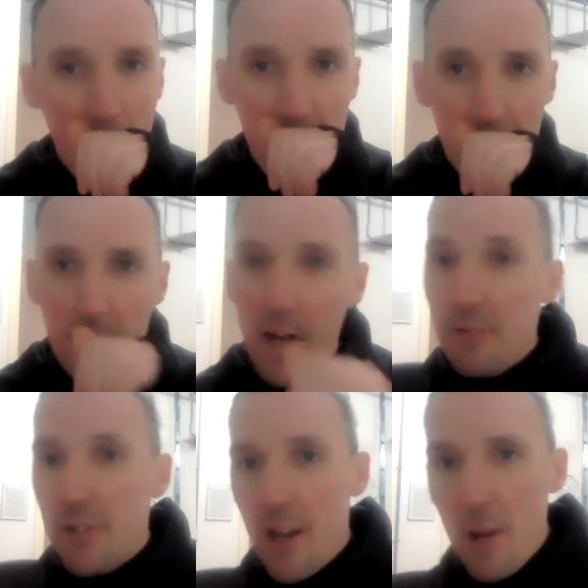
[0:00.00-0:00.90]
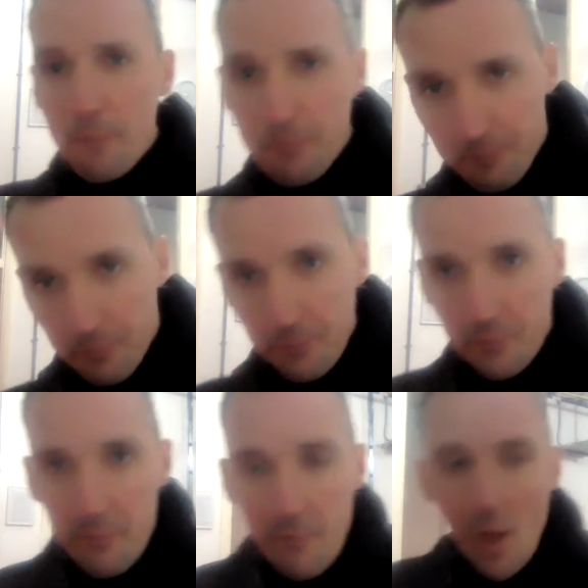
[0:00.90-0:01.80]
After that,
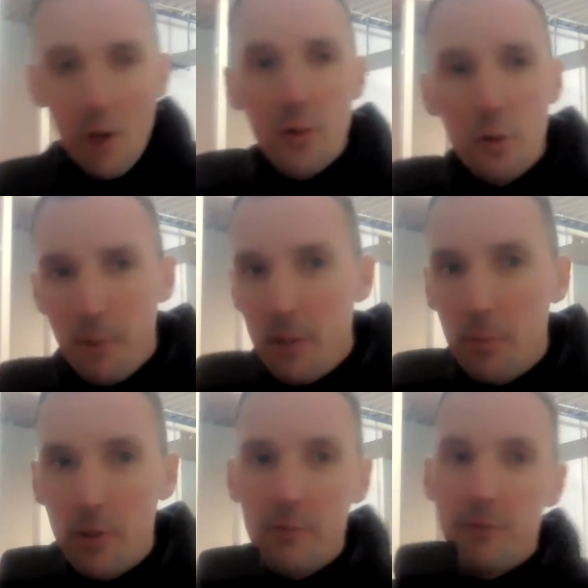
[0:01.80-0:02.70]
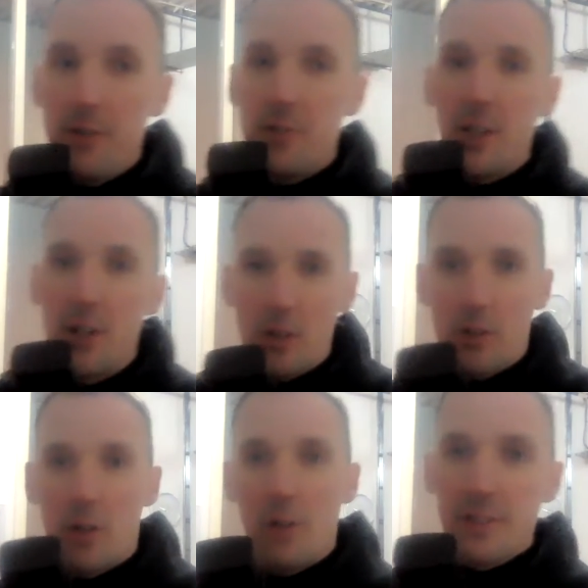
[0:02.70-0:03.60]
of those people, 50 that you're
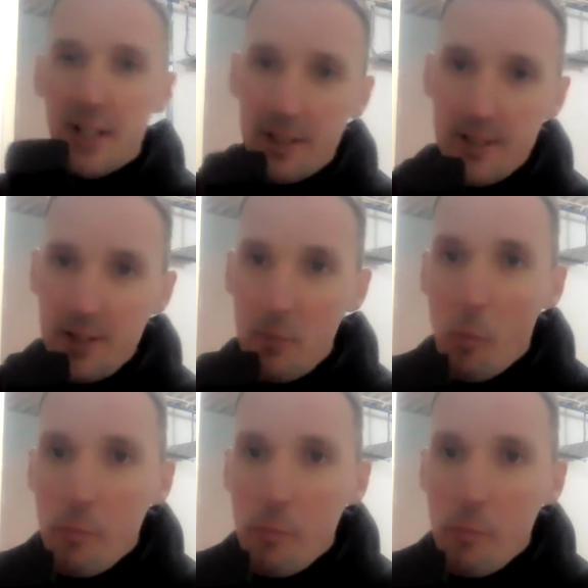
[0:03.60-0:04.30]
contacting,